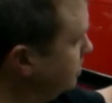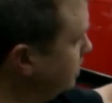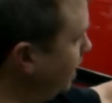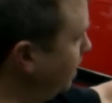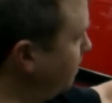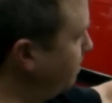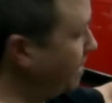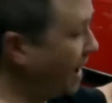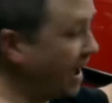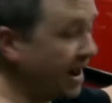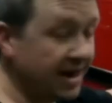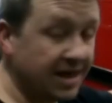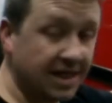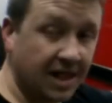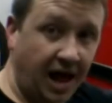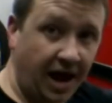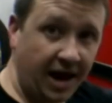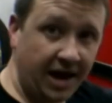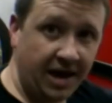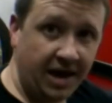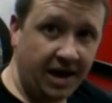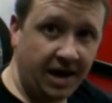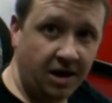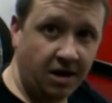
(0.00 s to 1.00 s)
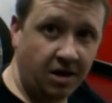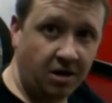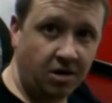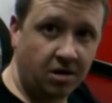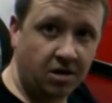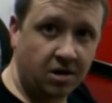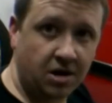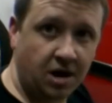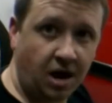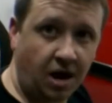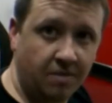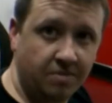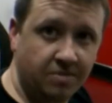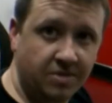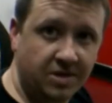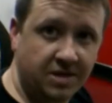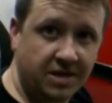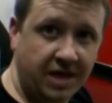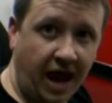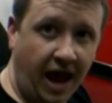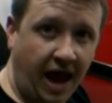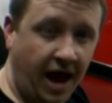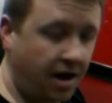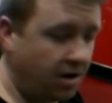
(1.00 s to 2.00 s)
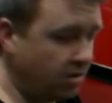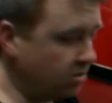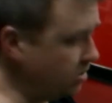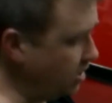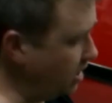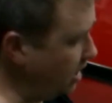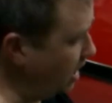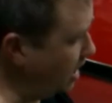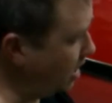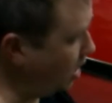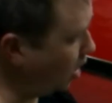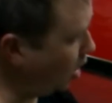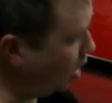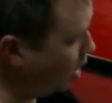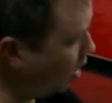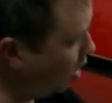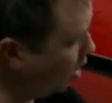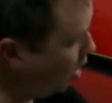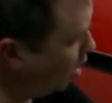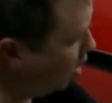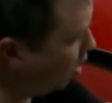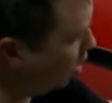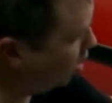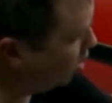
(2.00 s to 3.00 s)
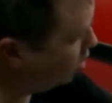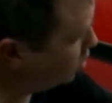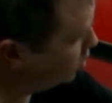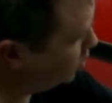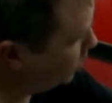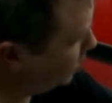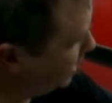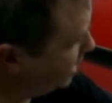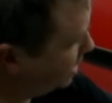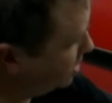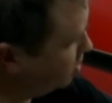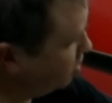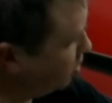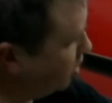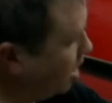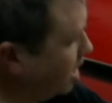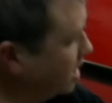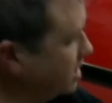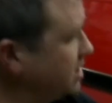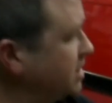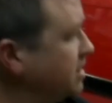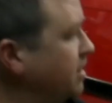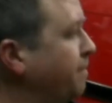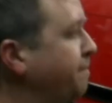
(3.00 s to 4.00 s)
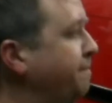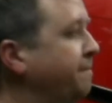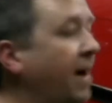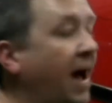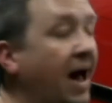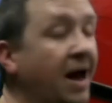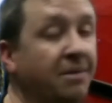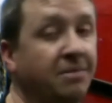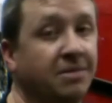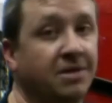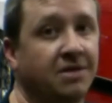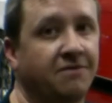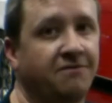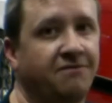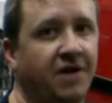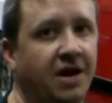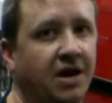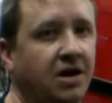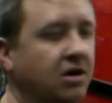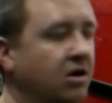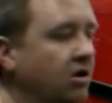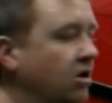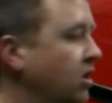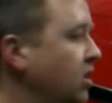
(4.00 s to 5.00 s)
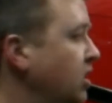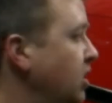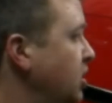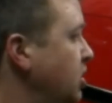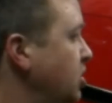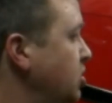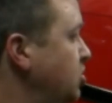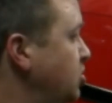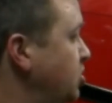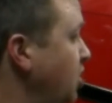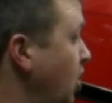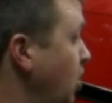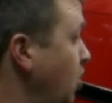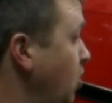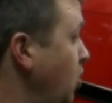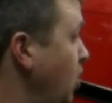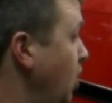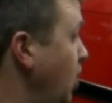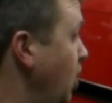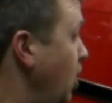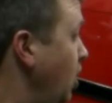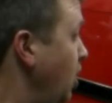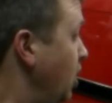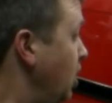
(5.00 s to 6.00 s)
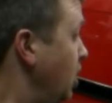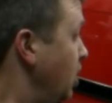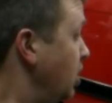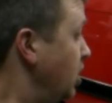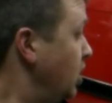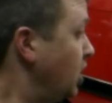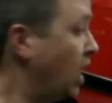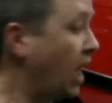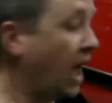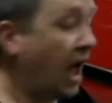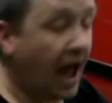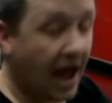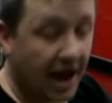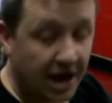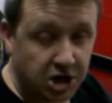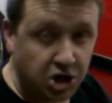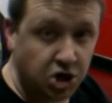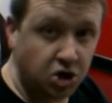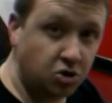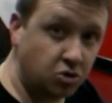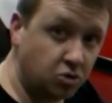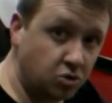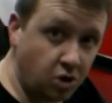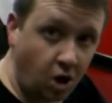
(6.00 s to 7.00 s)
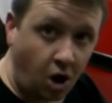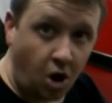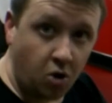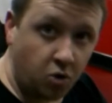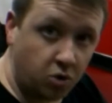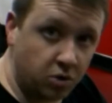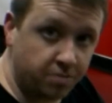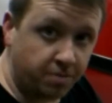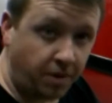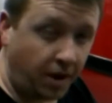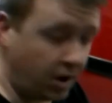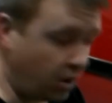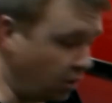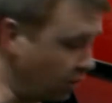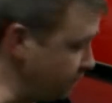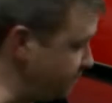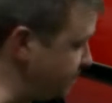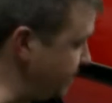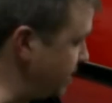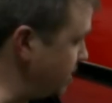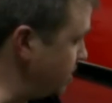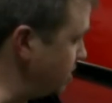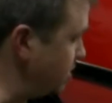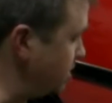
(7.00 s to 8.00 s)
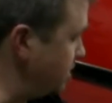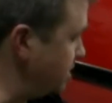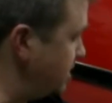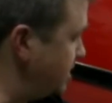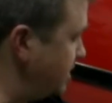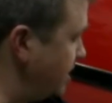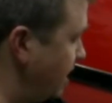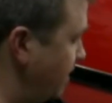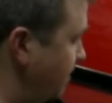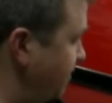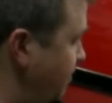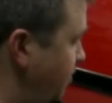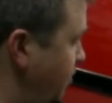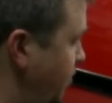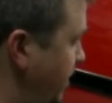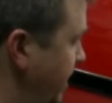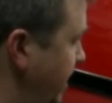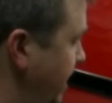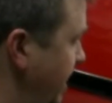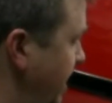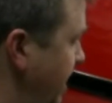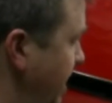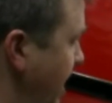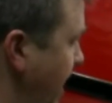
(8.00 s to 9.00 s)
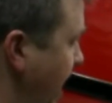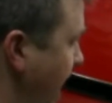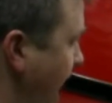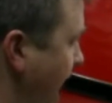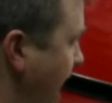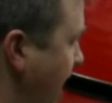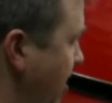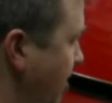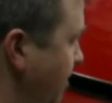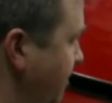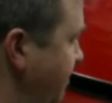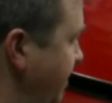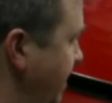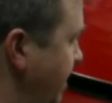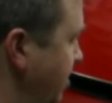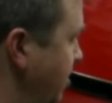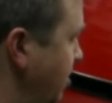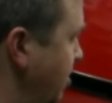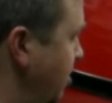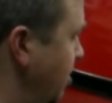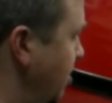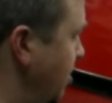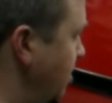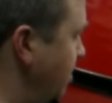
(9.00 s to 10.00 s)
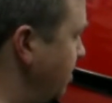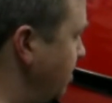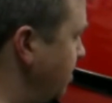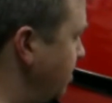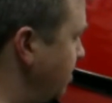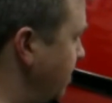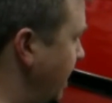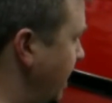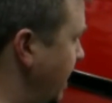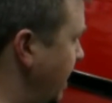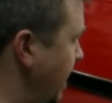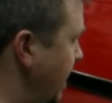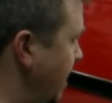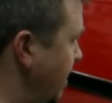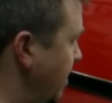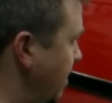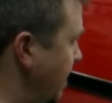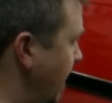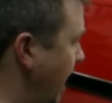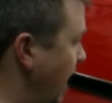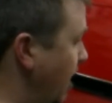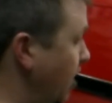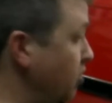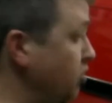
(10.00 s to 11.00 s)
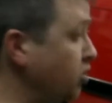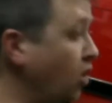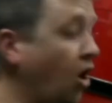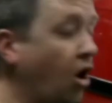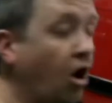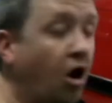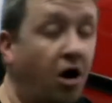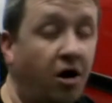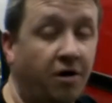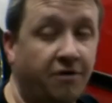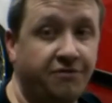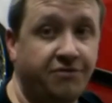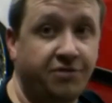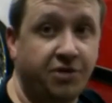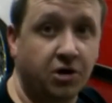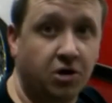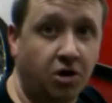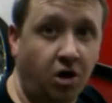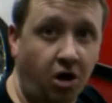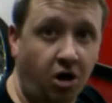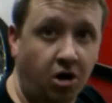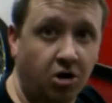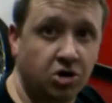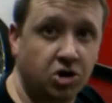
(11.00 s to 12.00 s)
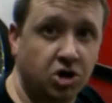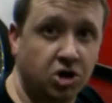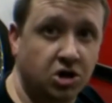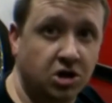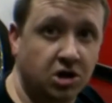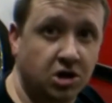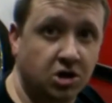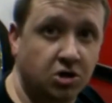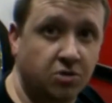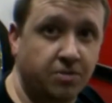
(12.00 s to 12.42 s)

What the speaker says: body line here, comes down and all the way across the bottom of the fender. So, as you know, with my old fender and stuff, we had our fender like held off the car just a little